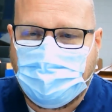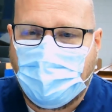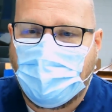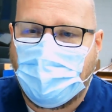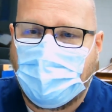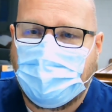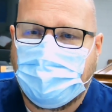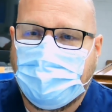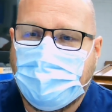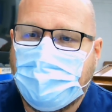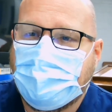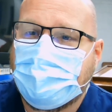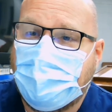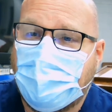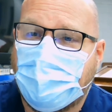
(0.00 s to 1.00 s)
All right.
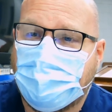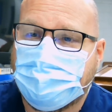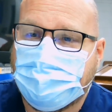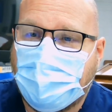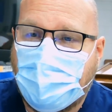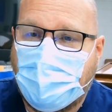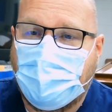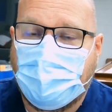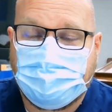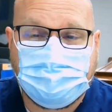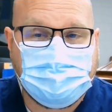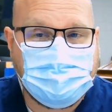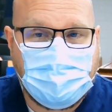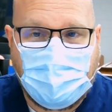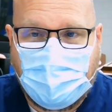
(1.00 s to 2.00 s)
Now,
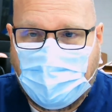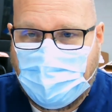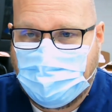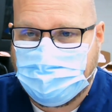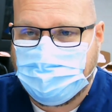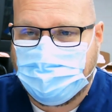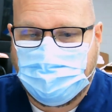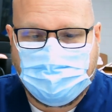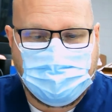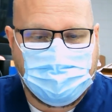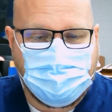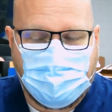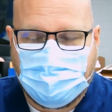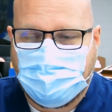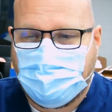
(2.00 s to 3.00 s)
I
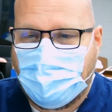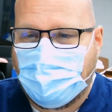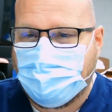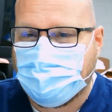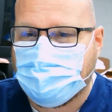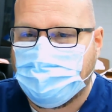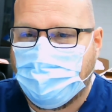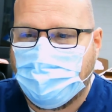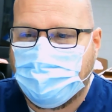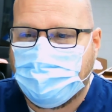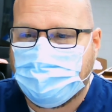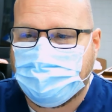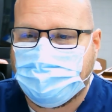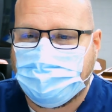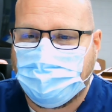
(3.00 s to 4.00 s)
went to doctor's
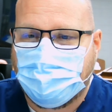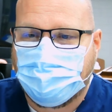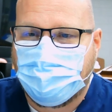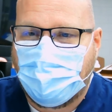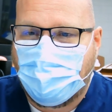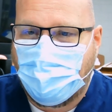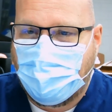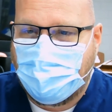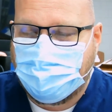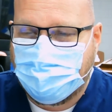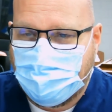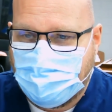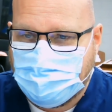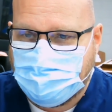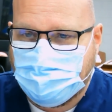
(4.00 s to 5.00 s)
appointments with my wife
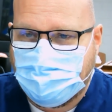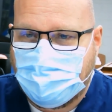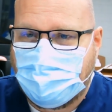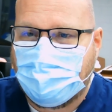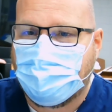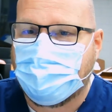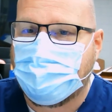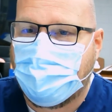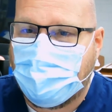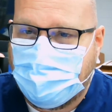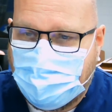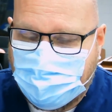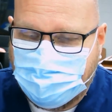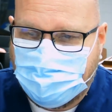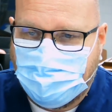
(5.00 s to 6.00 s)
yesterday and with my
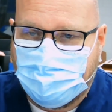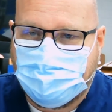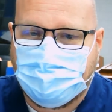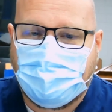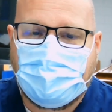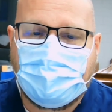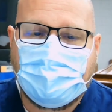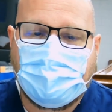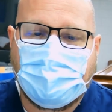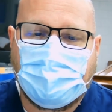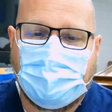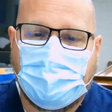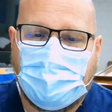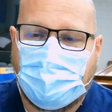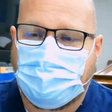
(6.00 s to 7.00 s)
nephew.
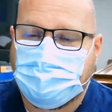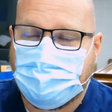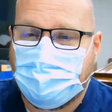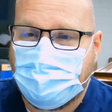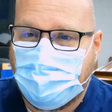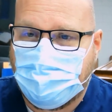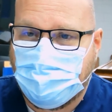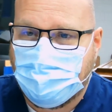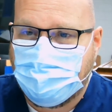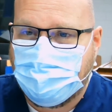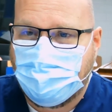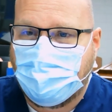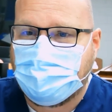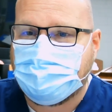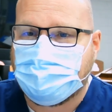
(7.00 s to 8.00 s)
I was in a number of
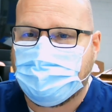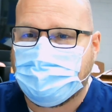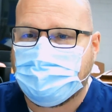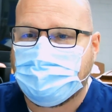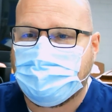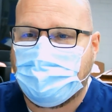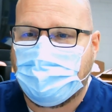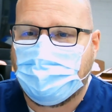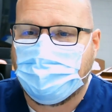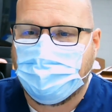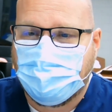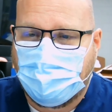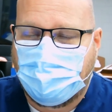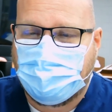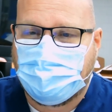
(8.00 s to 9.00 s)
places
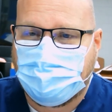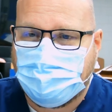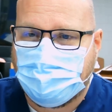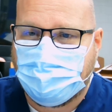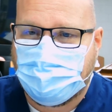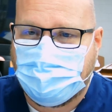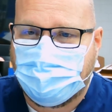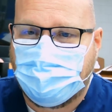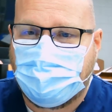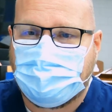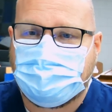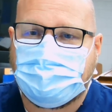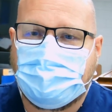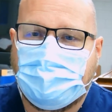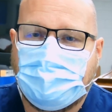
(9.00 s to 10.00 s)
related to
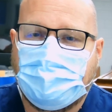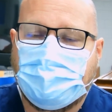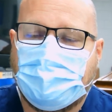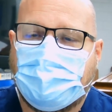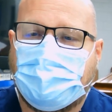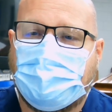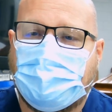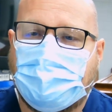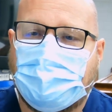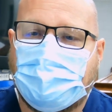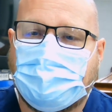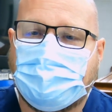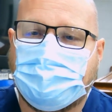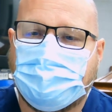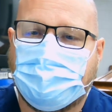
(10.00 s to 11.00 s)
this,
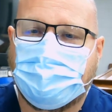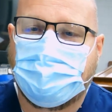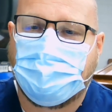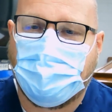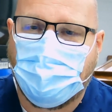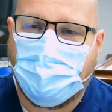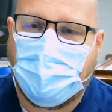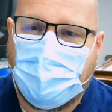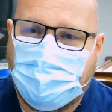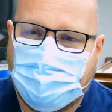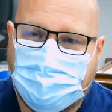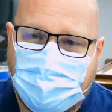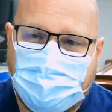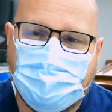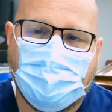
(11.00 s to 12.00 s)
and
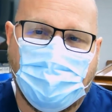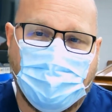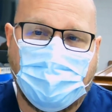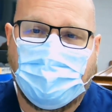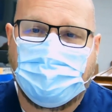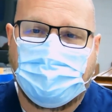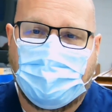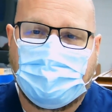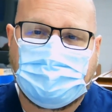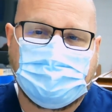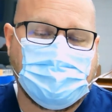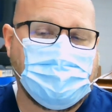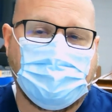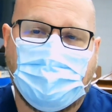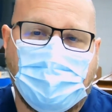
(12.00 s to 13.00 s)
people are wearing masks,
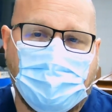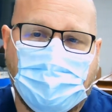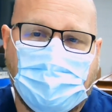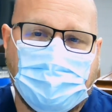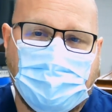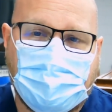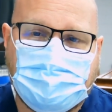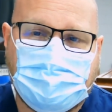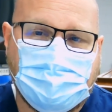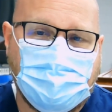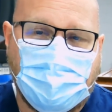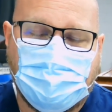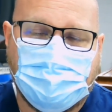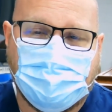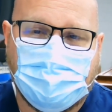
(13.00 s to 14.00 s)
but they're not wearing masks
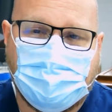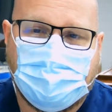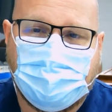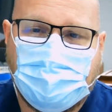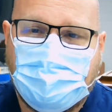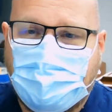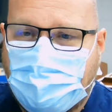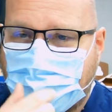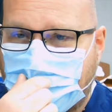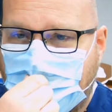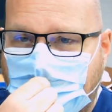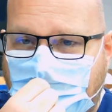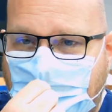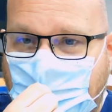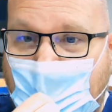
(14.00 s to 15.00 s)
appropriately. They're
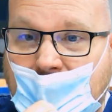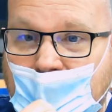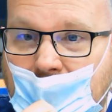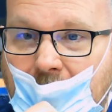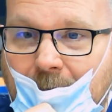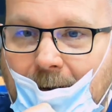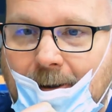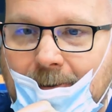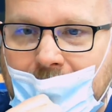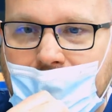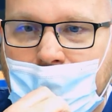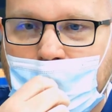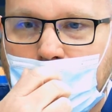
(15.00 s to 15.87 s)
wearing masks like this.